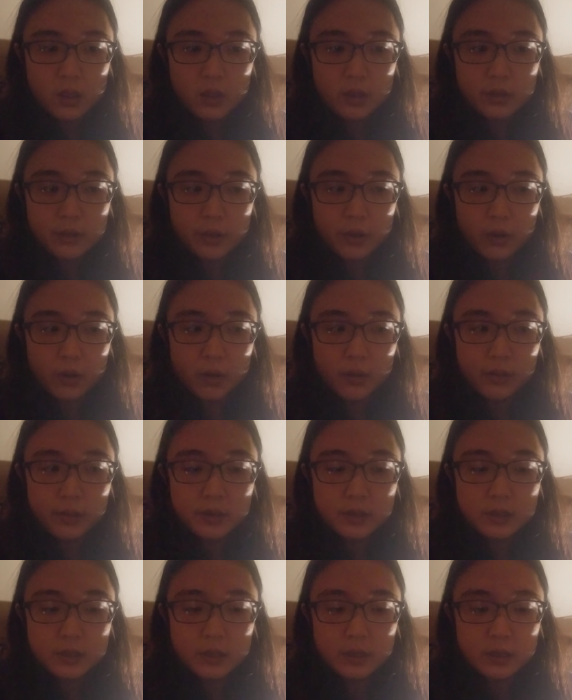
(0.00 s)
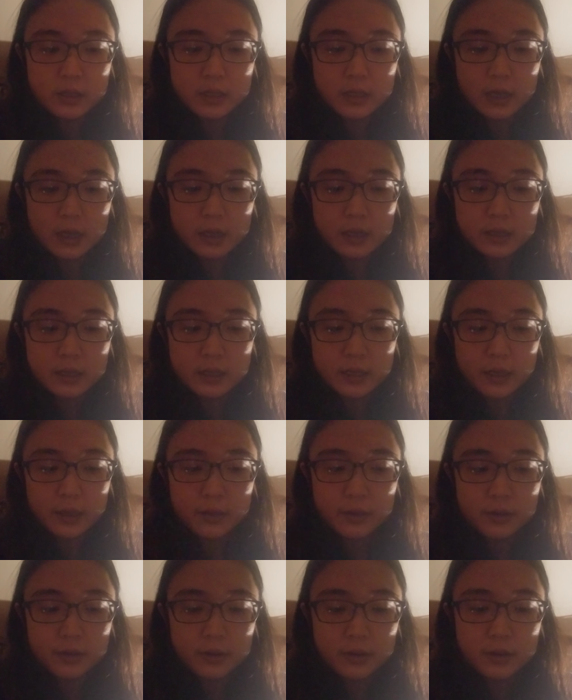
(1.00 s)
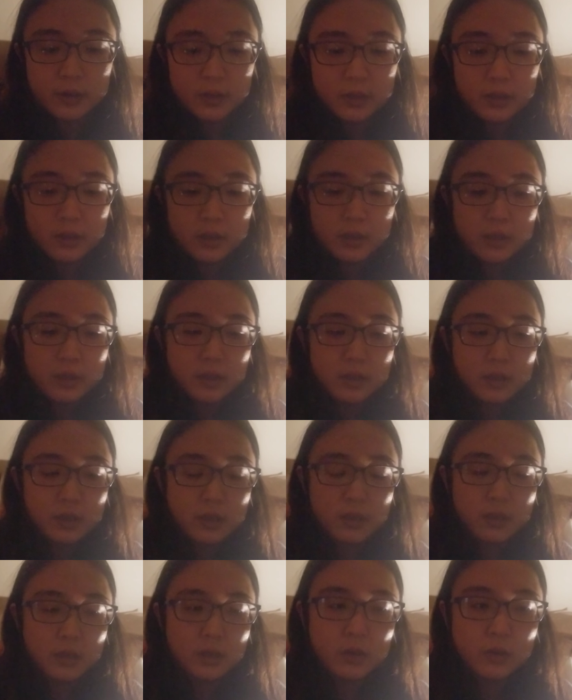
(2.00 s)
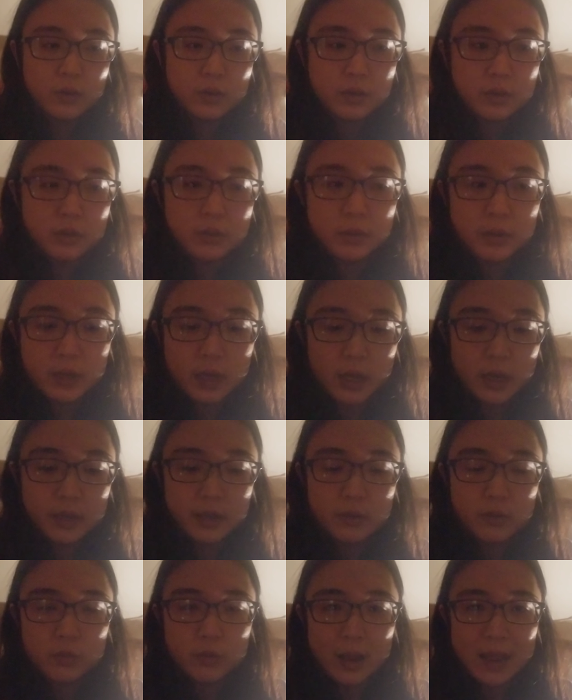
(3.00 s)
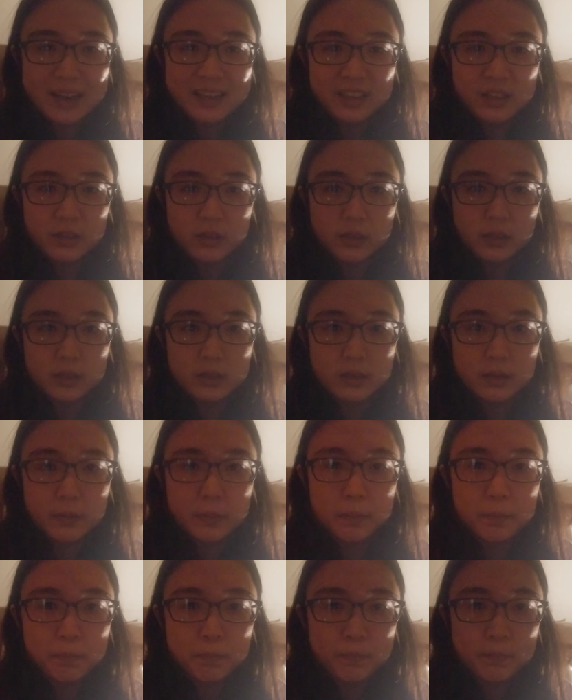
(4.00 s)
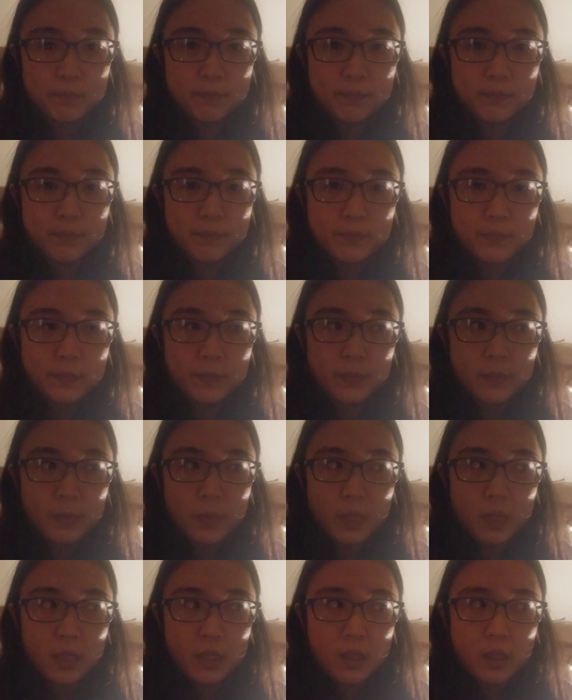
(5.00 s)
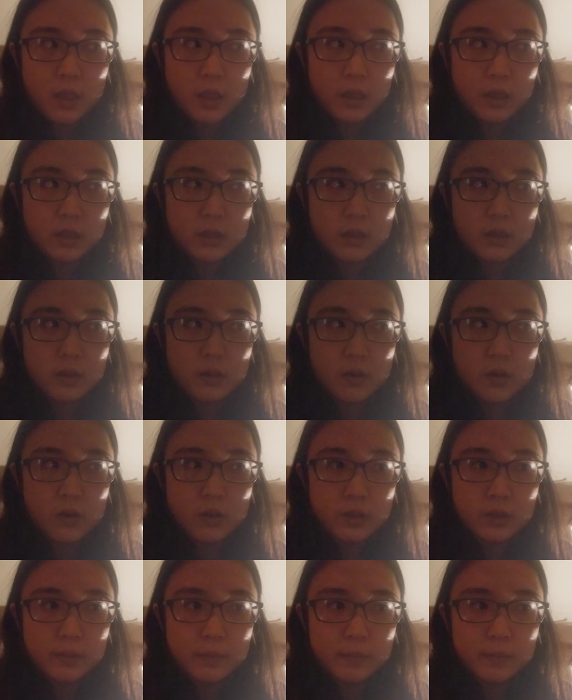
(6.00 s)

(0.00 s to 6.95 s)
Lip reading: Now, all these things added together equals to a kind of radicalism and not,